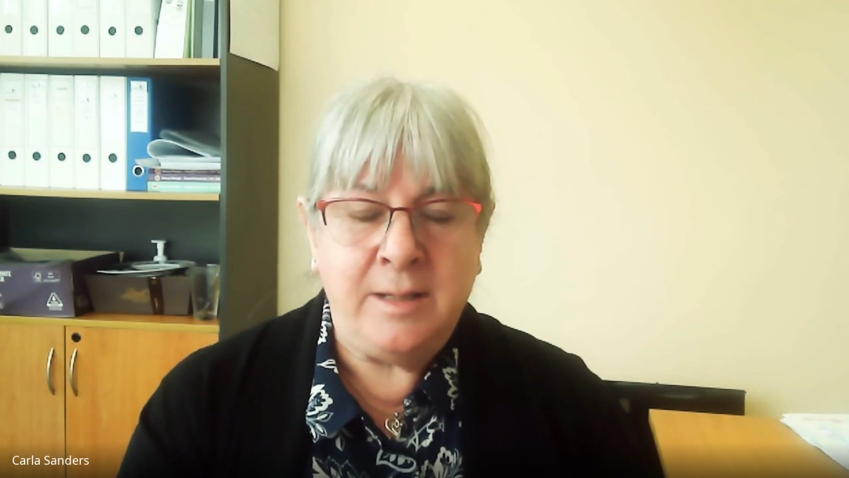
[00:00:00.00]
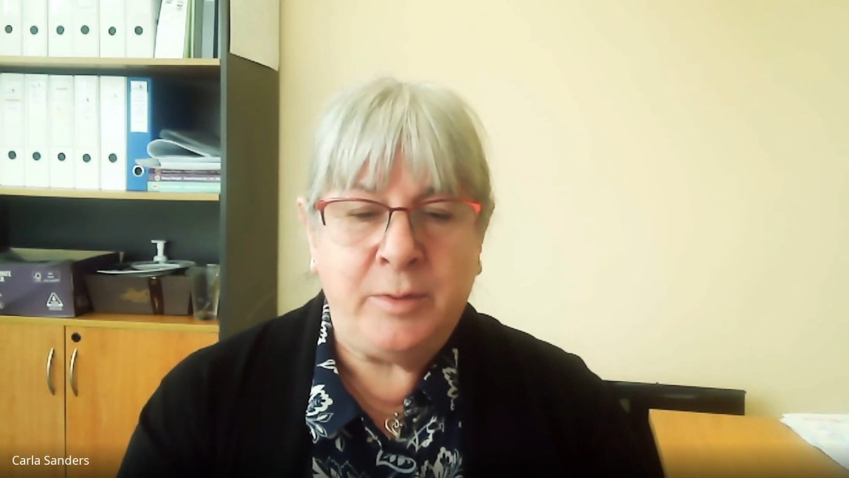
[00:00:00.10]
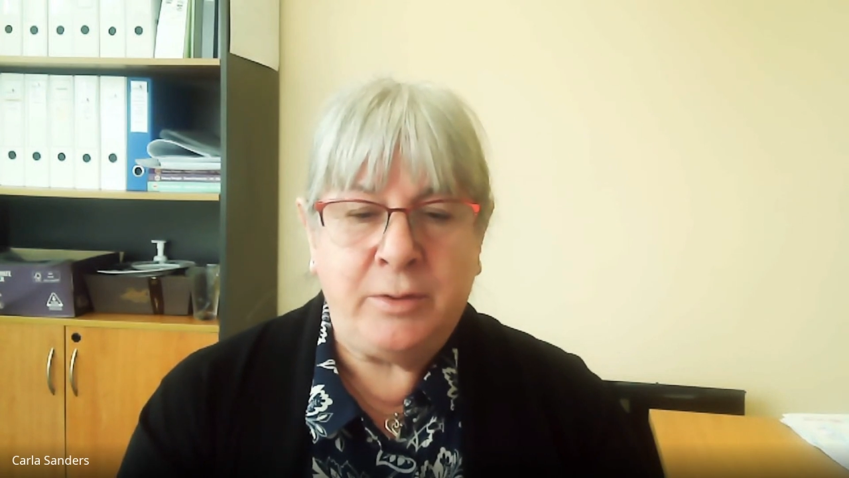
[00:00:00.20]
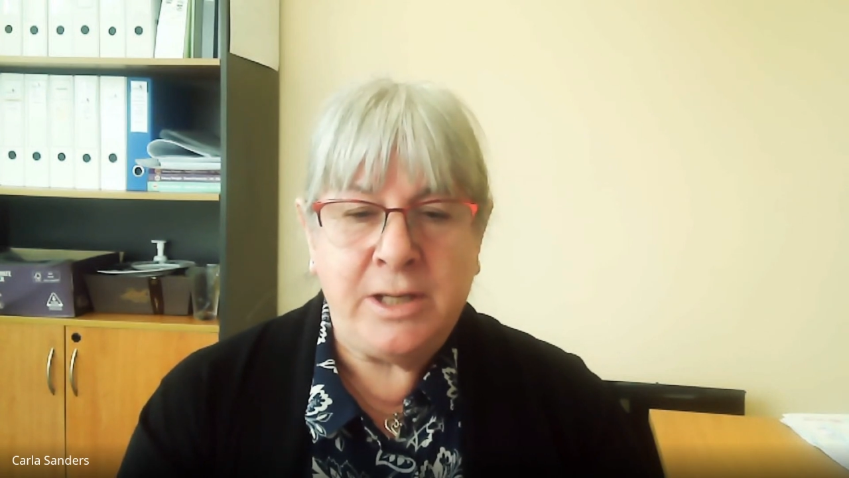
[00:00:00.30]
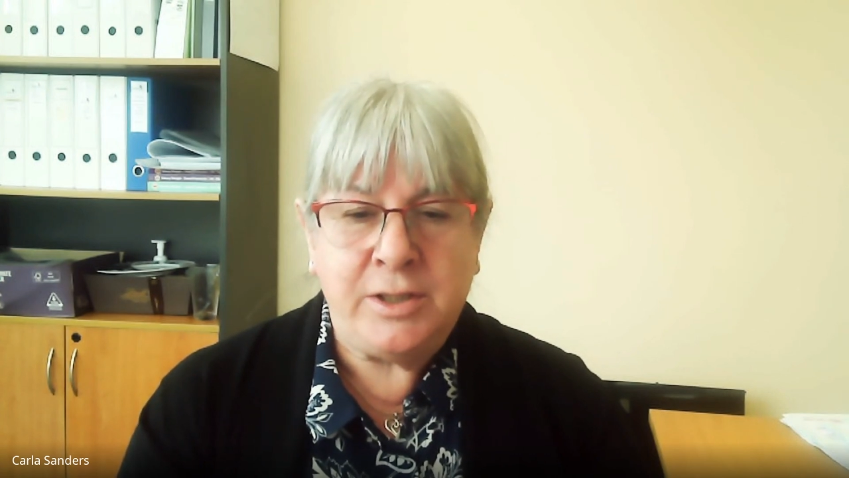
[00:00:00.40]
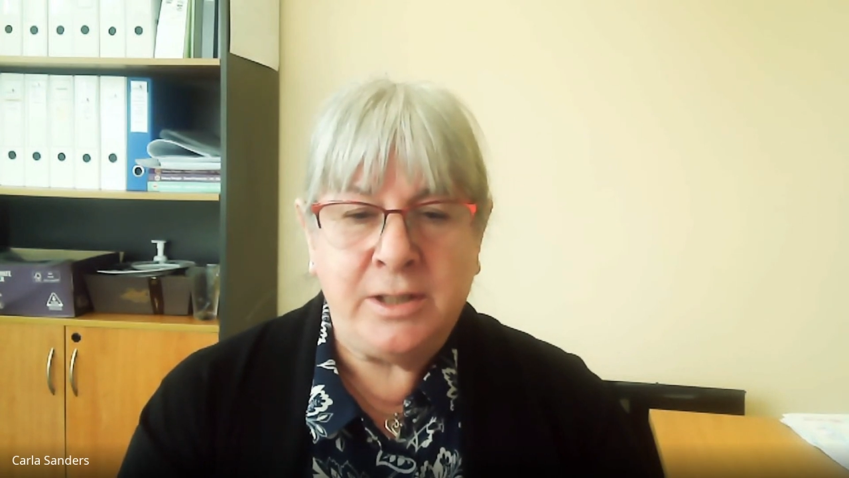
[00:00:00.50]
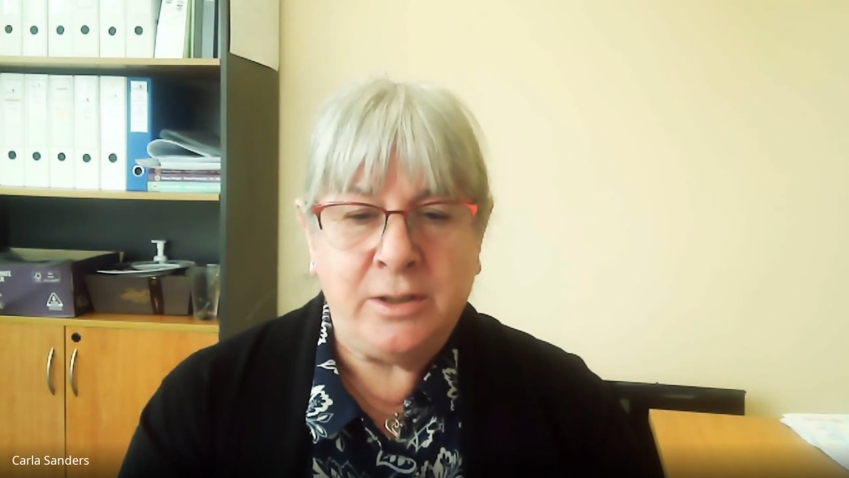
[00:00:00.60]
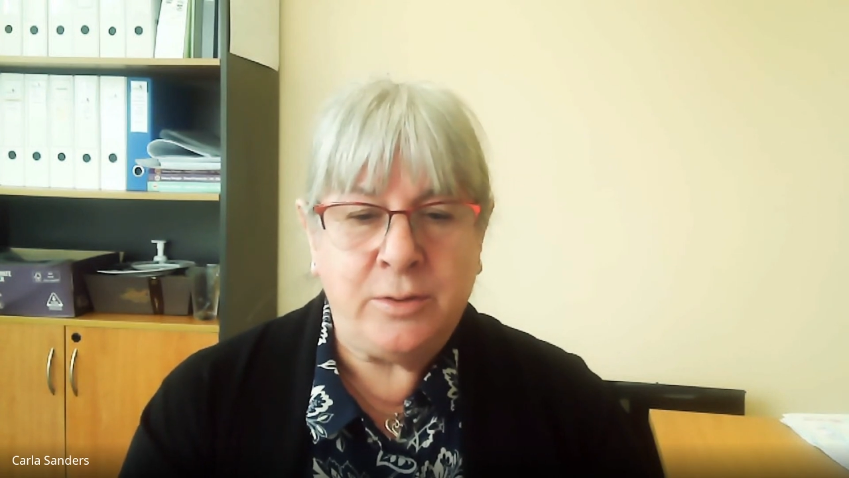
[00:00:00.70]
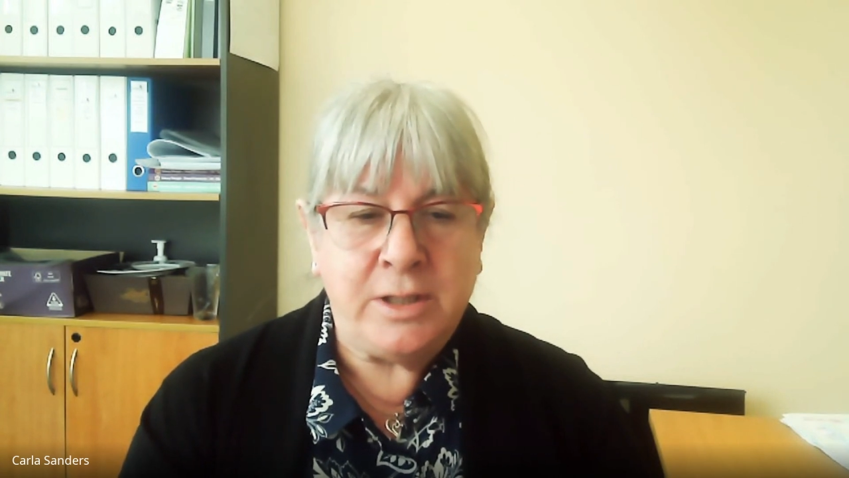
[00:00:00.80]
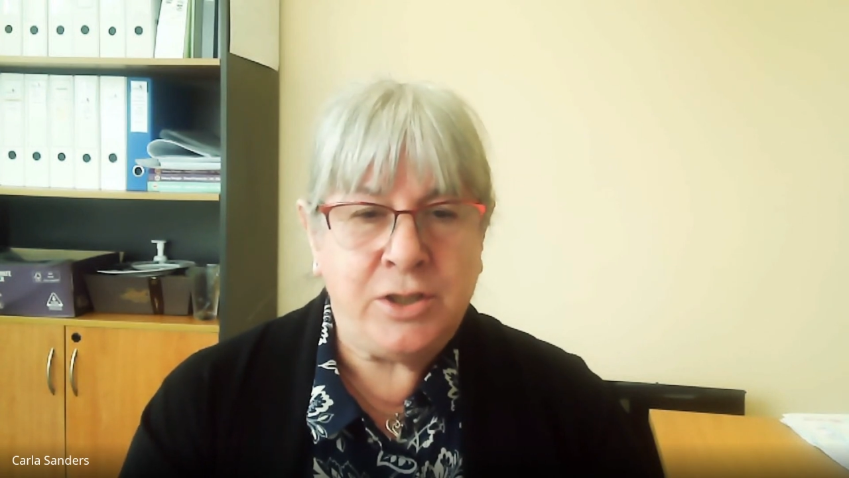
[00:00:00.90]
immigration
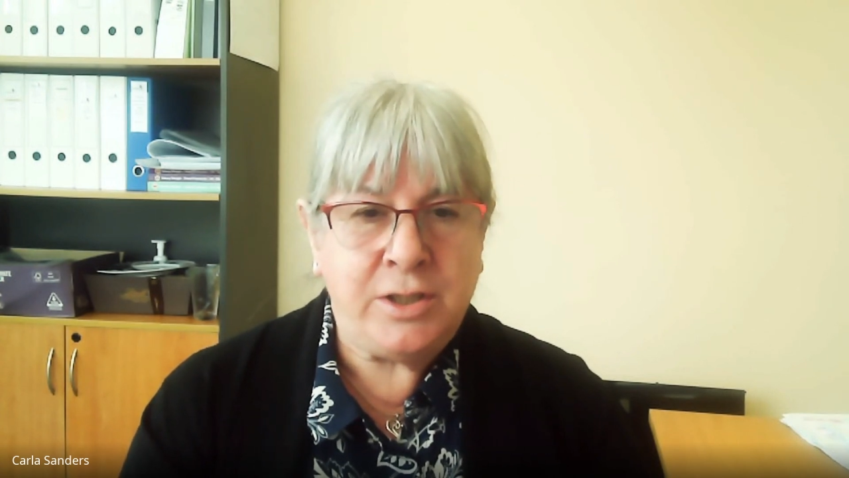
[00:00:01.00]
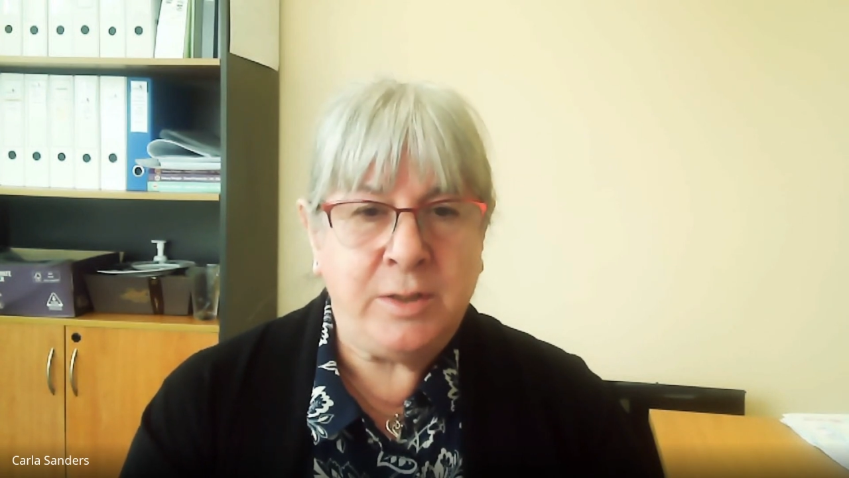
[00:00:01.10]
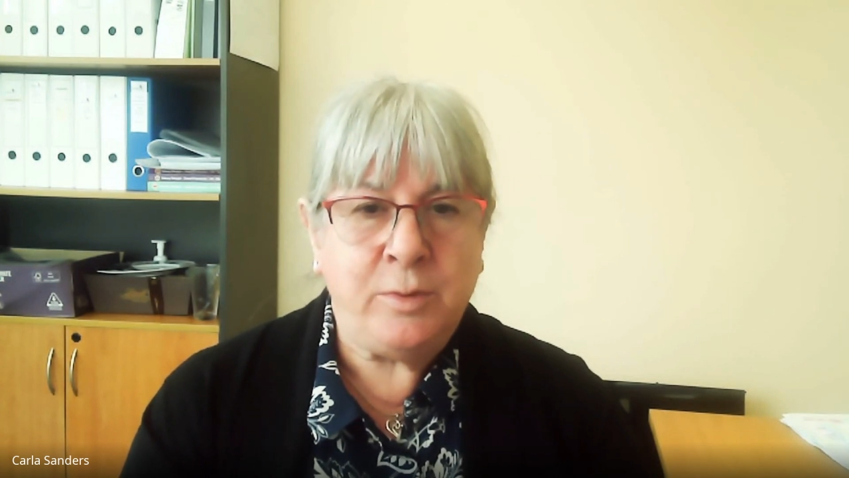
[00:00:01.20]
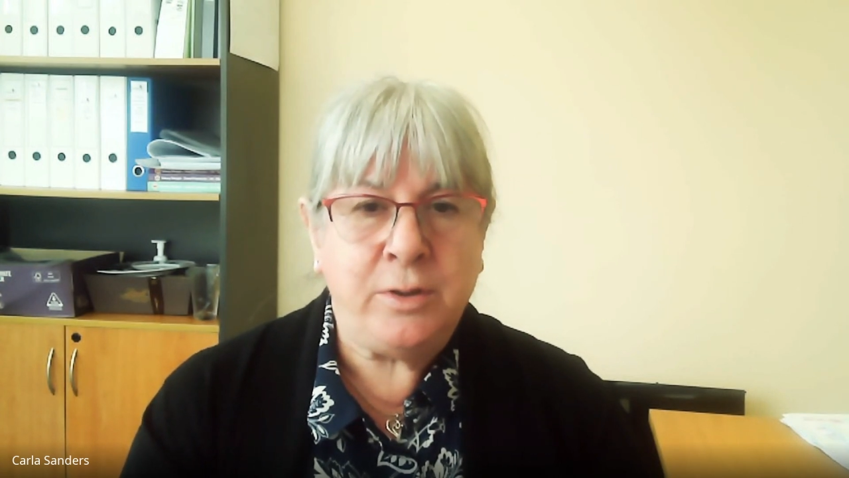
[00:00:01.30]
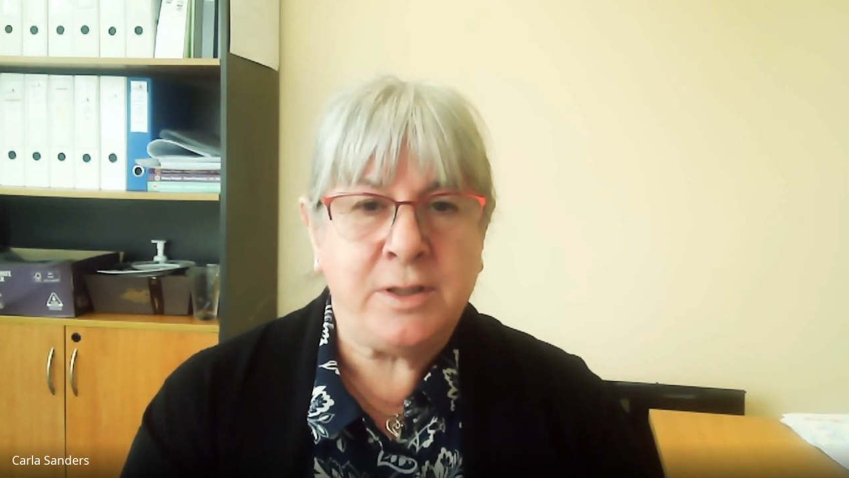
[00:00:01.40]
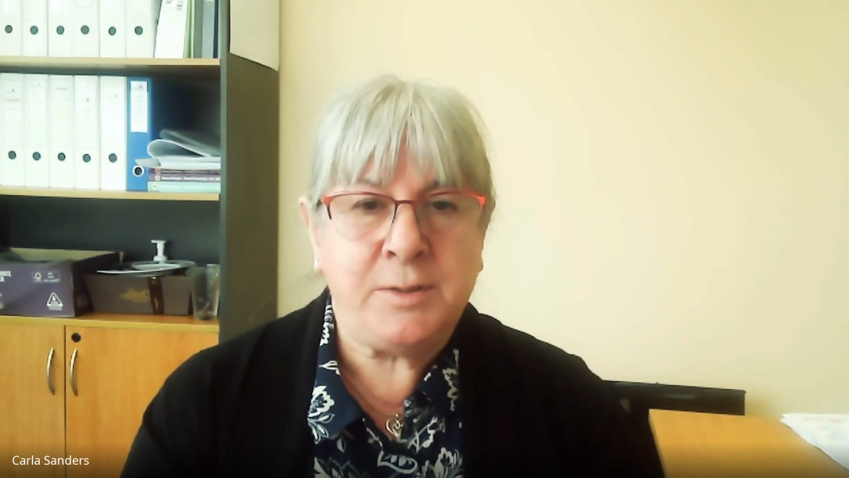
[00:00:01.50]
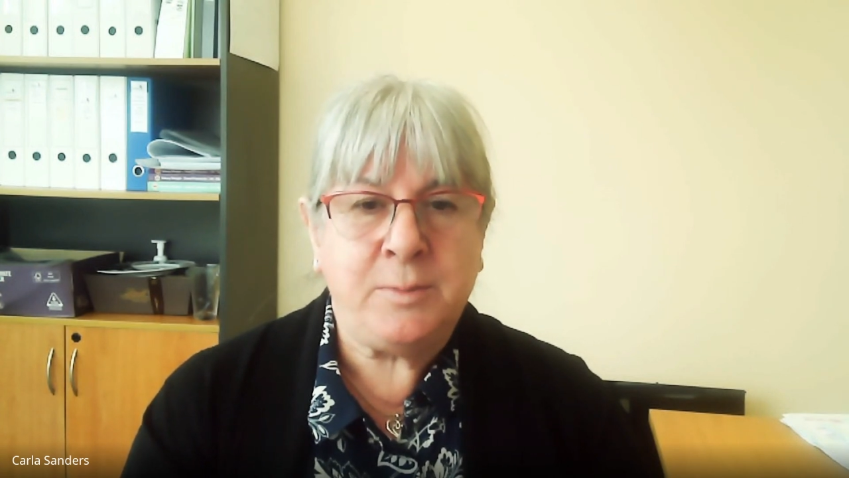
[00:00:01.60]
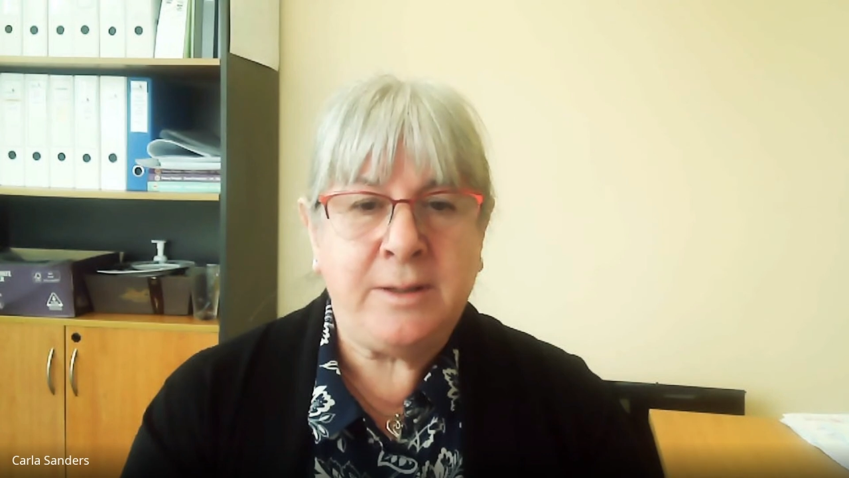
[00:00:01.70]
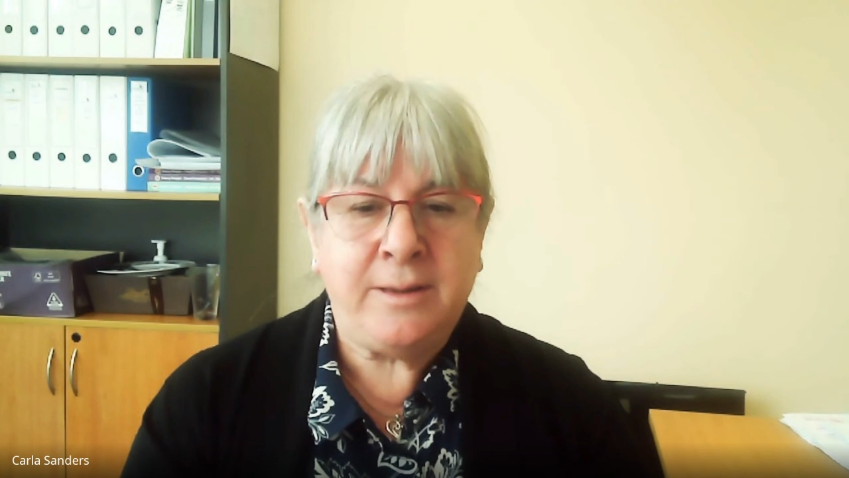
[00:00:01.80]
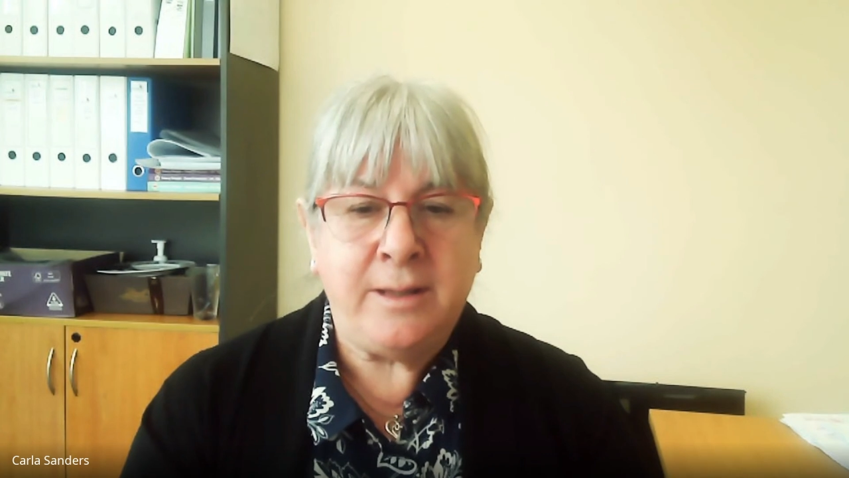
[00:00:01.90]
lawyers she works with